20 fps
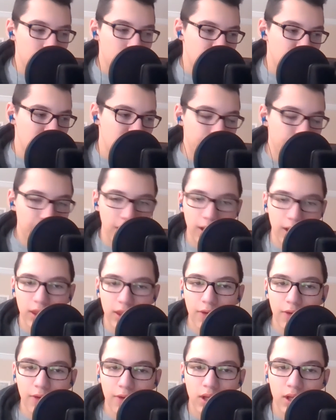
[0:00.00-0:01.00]
GOP
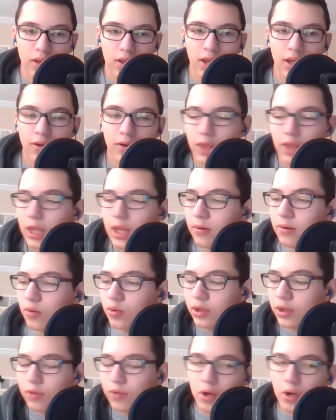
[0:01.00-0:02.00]
they wouldn't they they
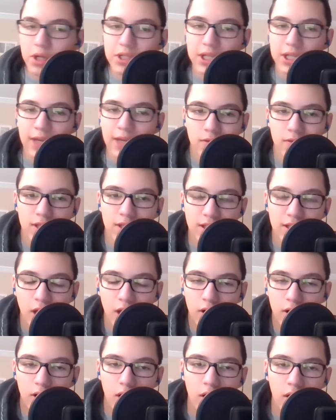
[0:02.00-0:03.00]
only want to give you six
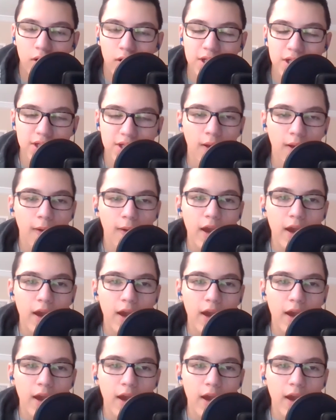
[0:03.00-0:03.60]
hundred dollars,